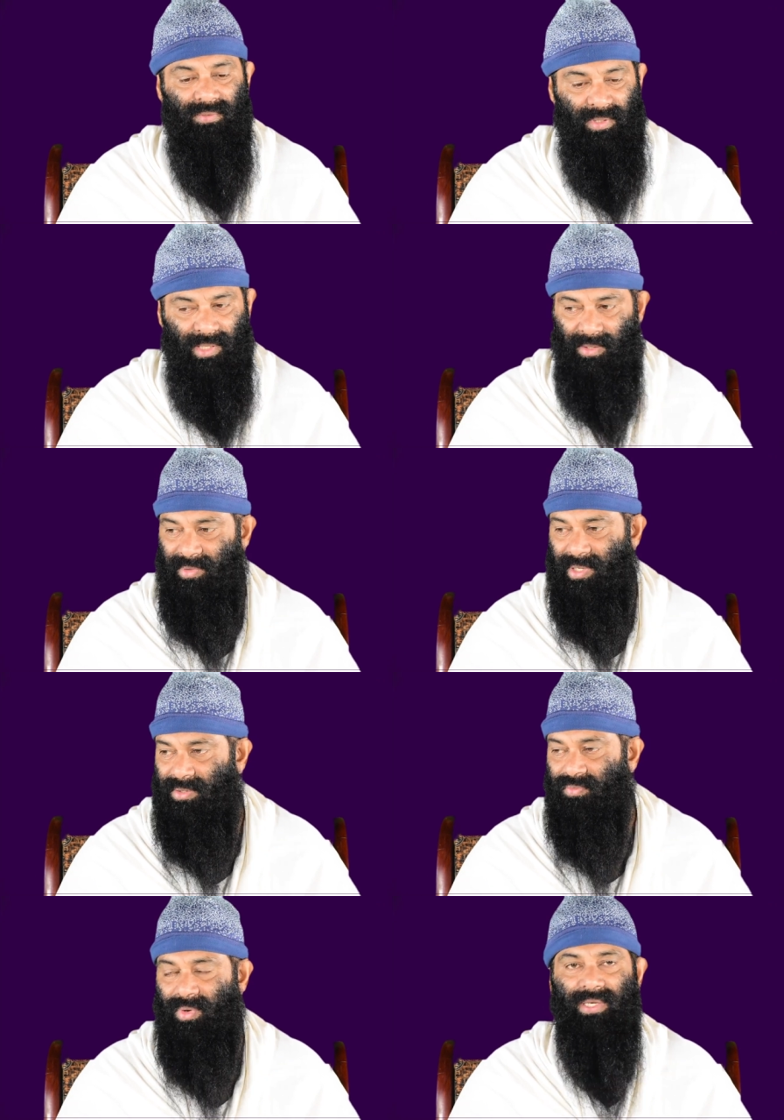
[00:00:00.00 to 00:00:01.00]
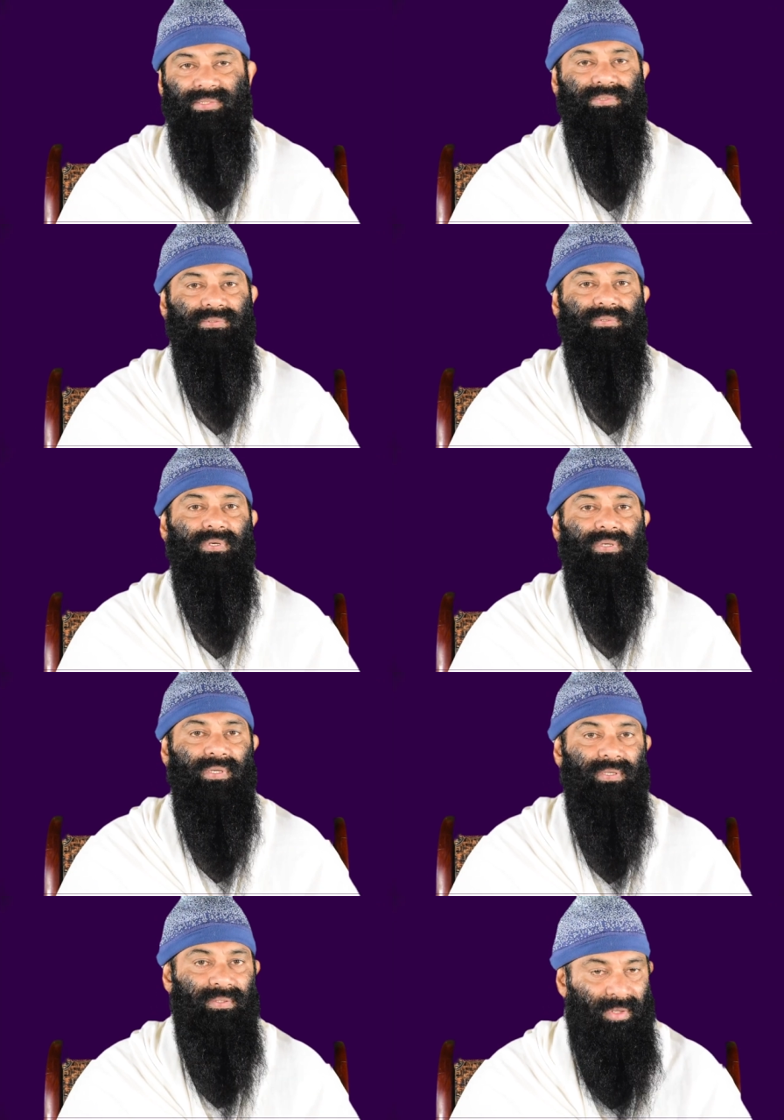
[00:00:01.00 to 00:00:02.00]
to give an advice,
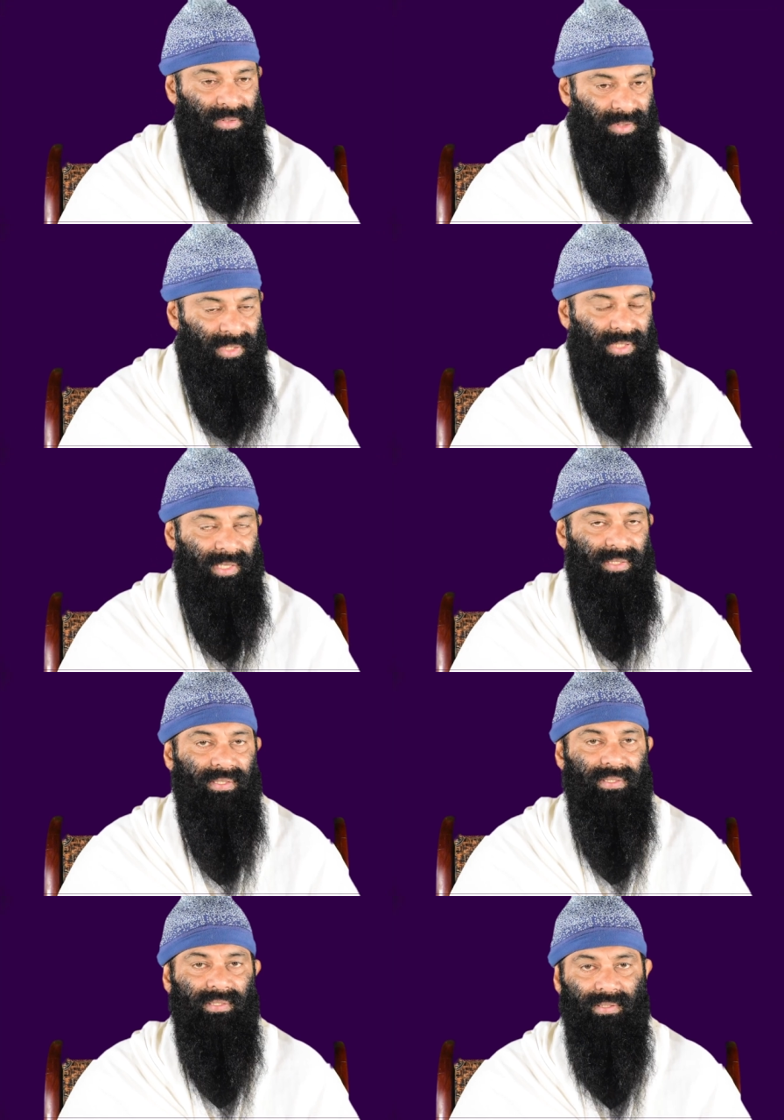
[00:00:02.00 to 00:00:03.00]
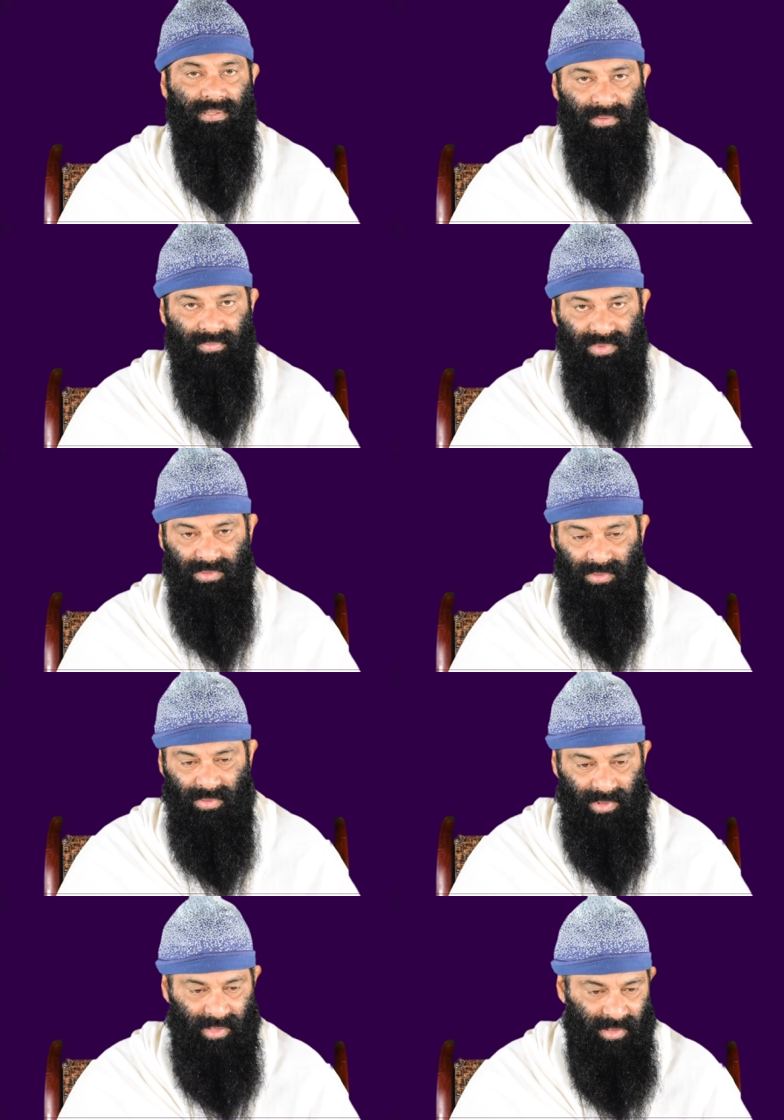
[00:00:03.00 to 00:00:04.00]
not only Karnataka government
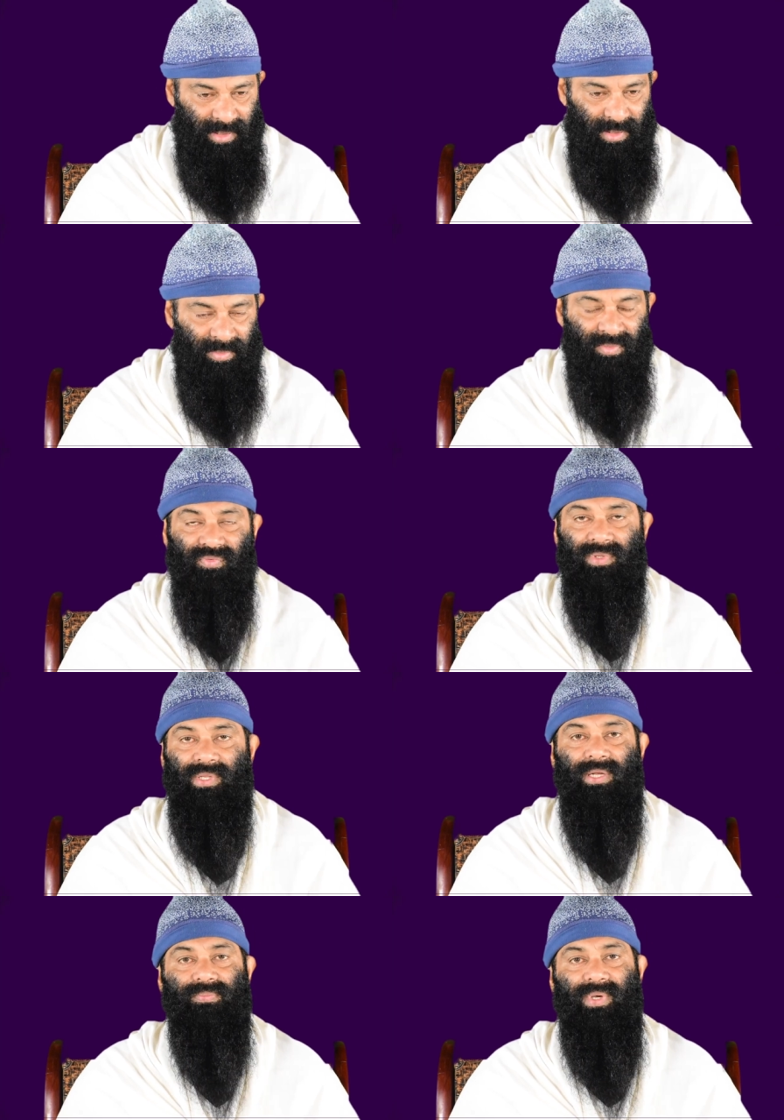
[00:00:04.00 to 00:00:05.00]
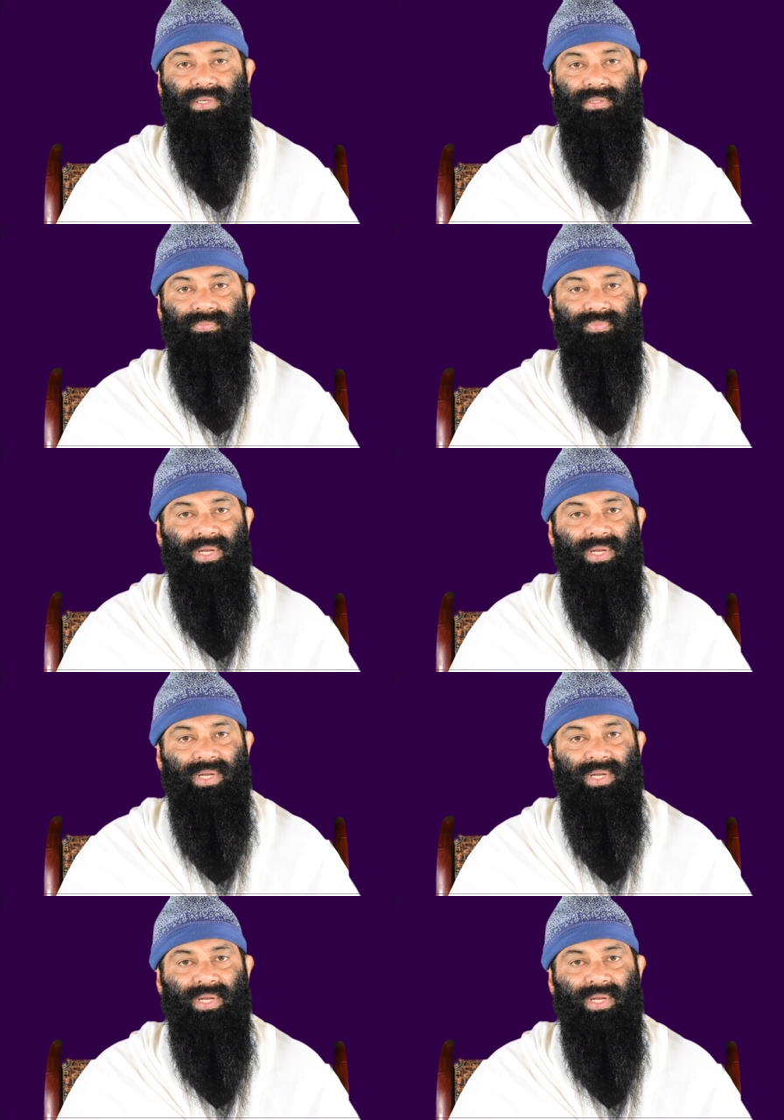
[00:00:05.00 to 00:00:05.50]
or any government for that matter.